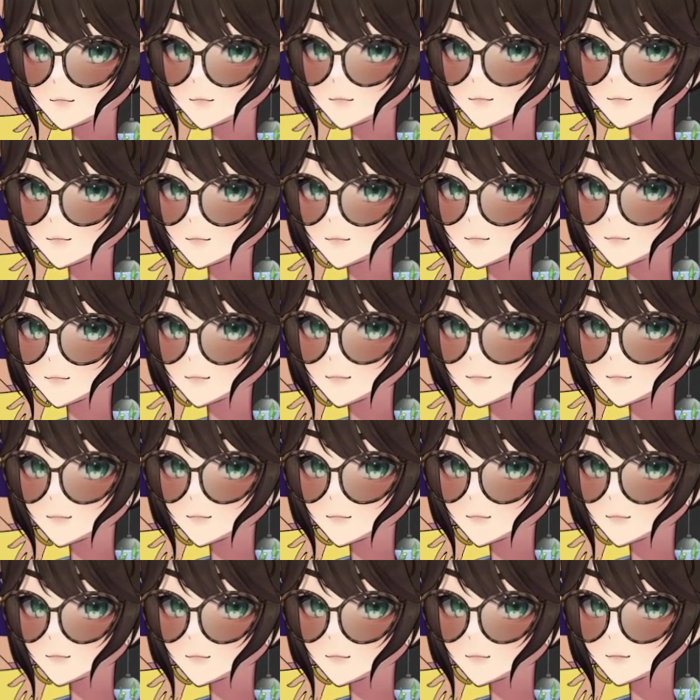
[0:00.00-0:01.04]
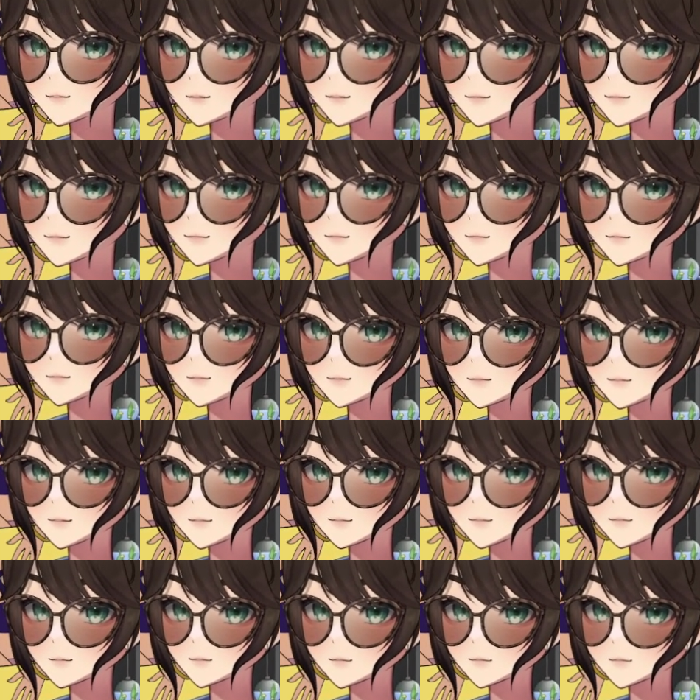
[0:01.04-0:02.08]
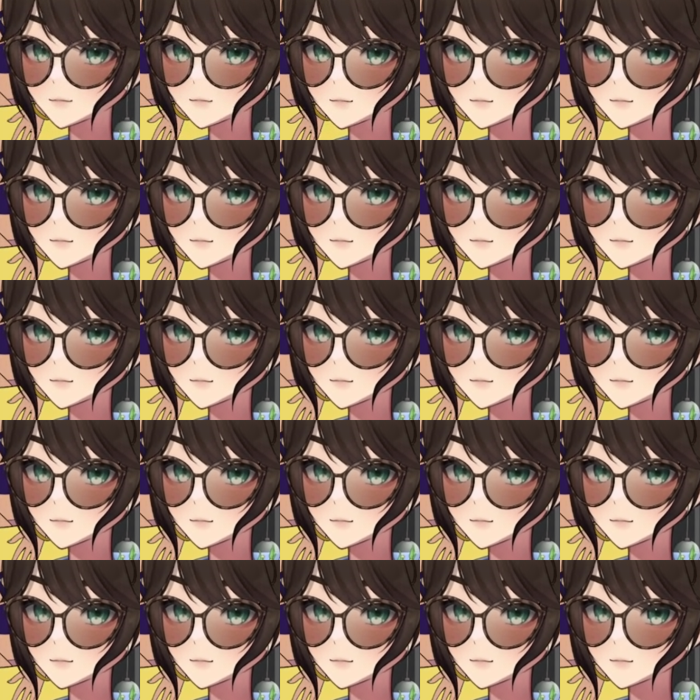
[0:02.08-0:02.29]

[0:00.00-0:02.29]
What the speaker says: I thought there was a way to like...